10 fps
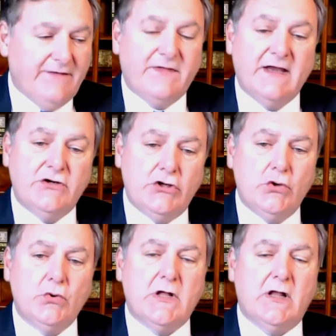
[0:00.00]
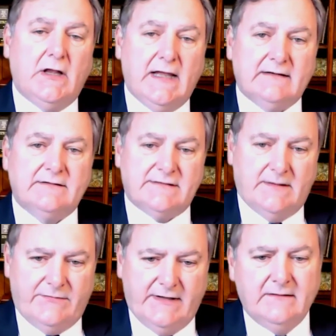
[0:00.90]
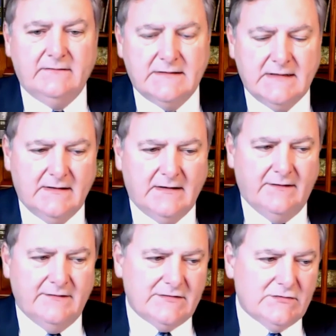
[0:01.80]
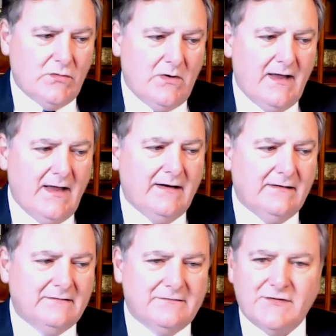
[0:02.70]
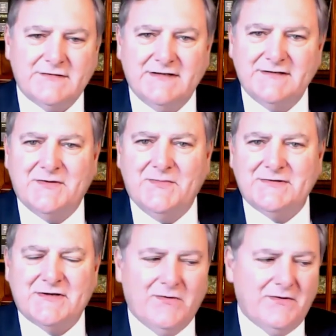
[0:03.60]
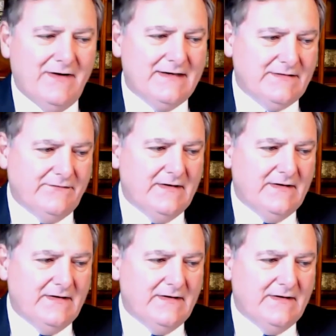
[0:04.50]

If they do collect something, and this is why trustees can be so aggressive,